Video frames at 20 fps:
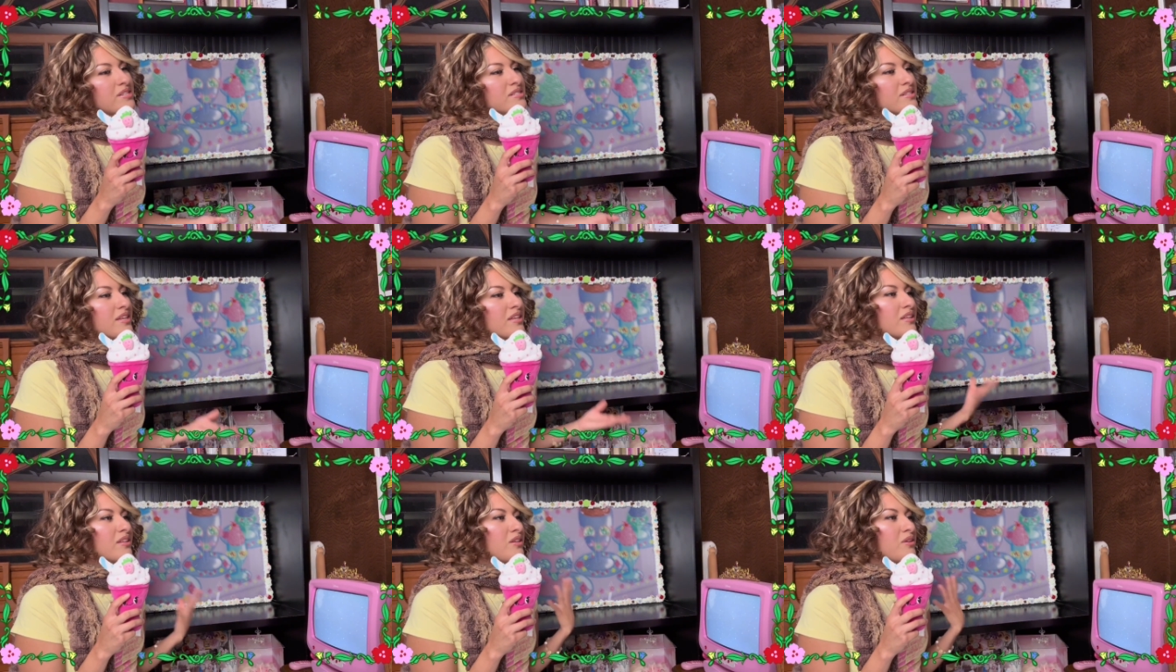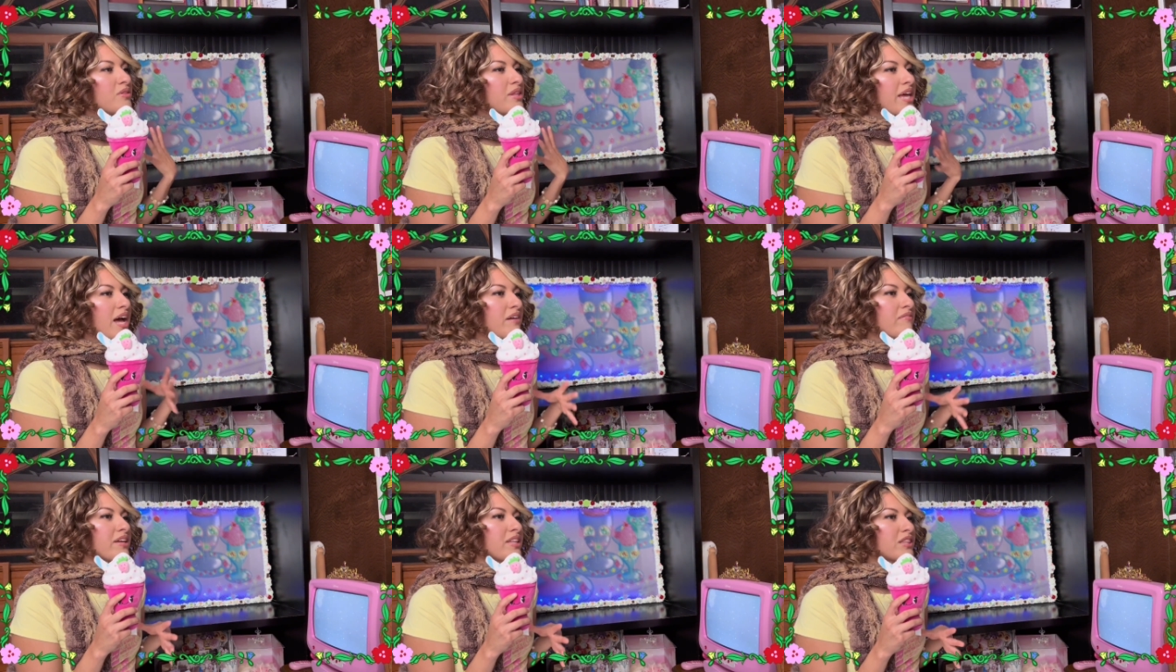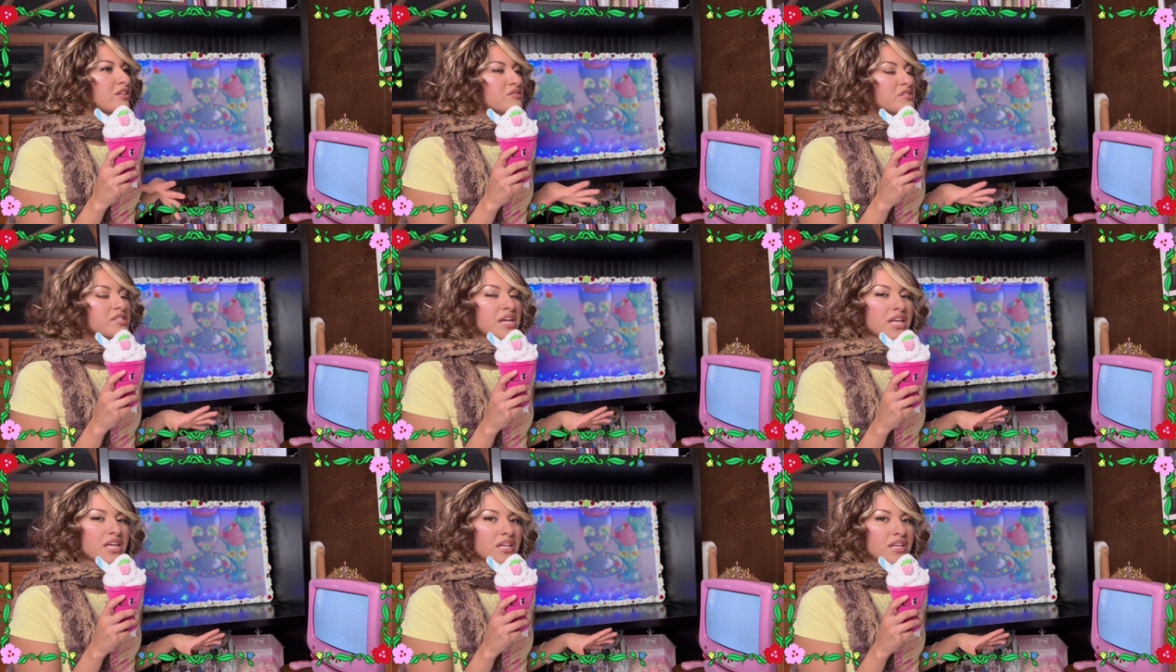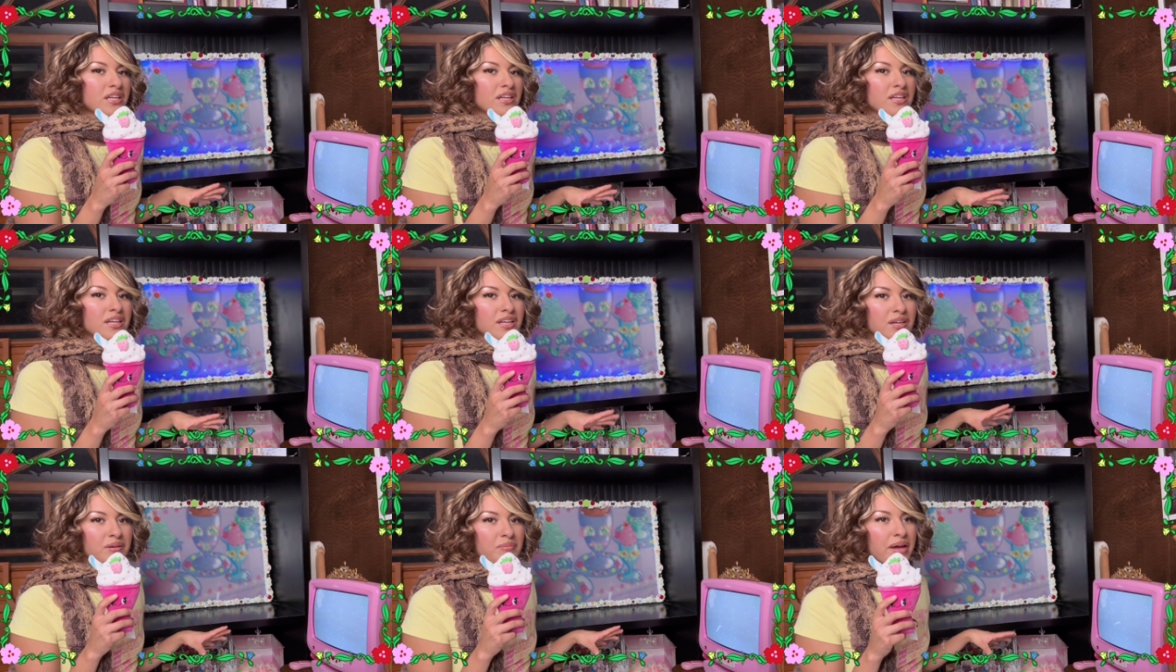and like, they have like their second
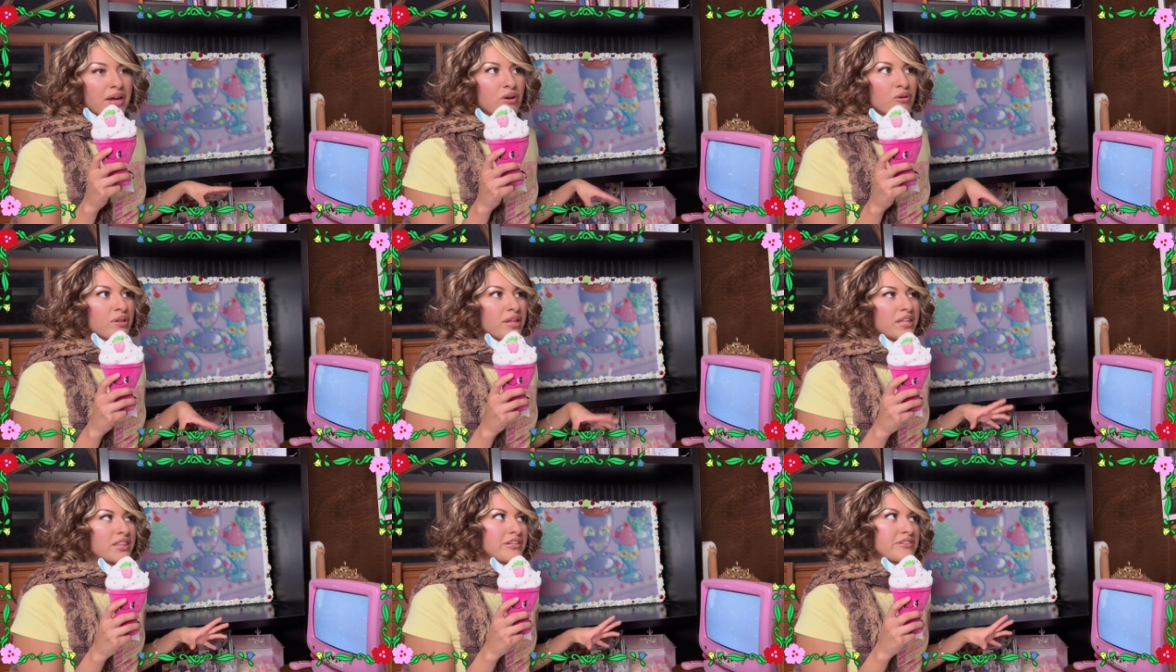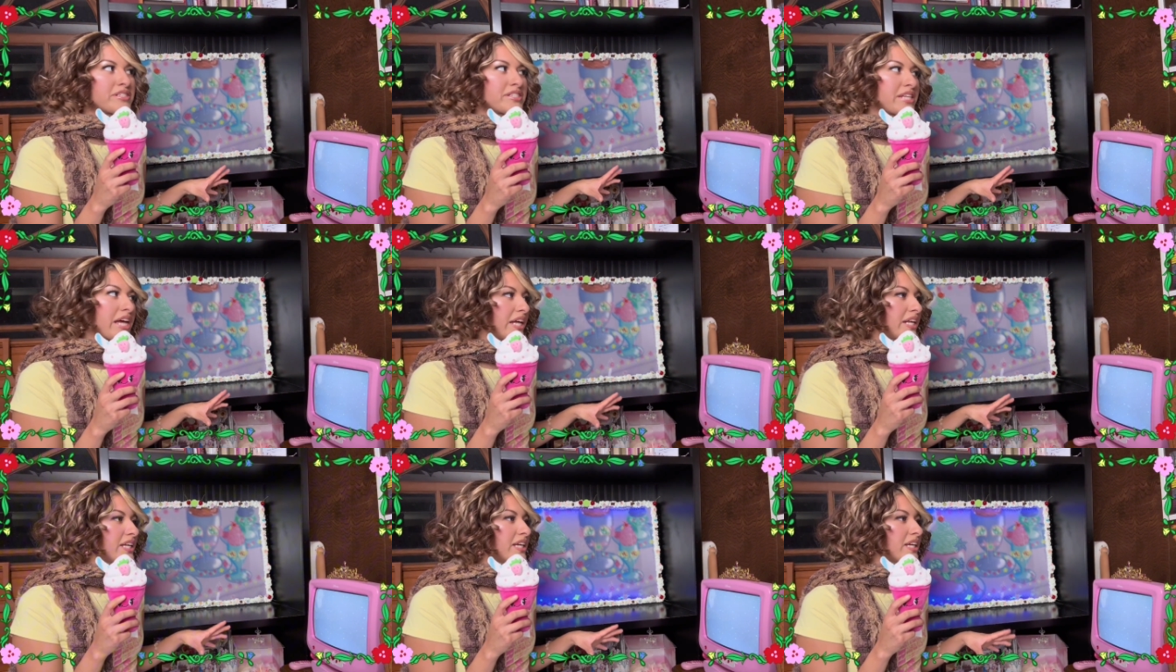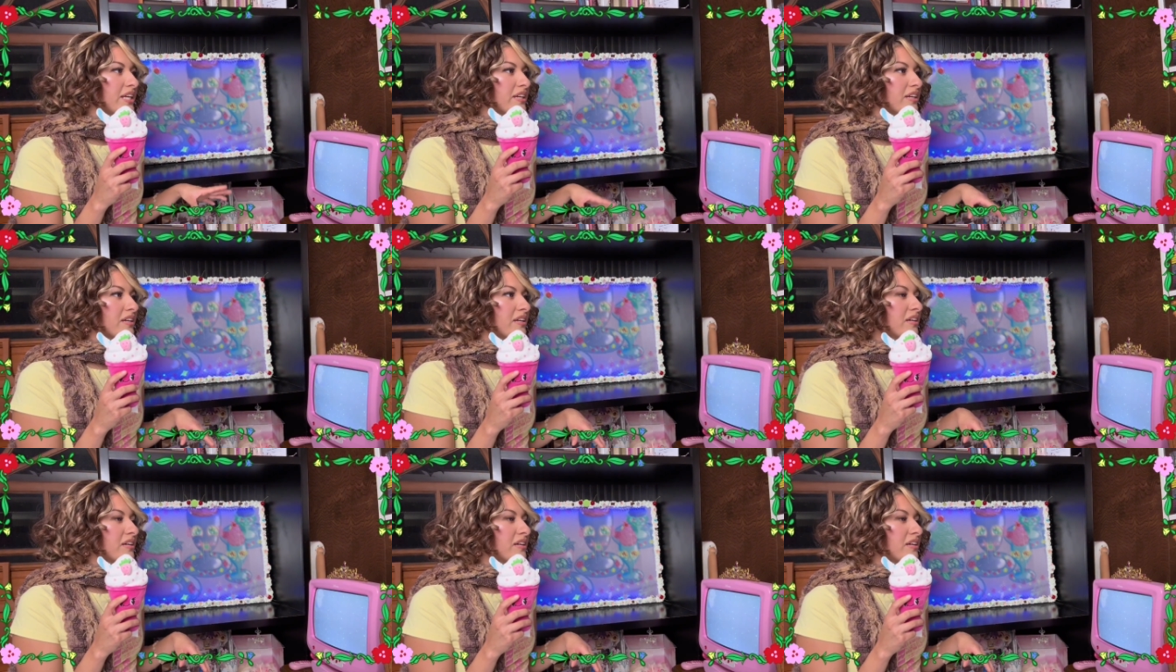in command or like their sidekick.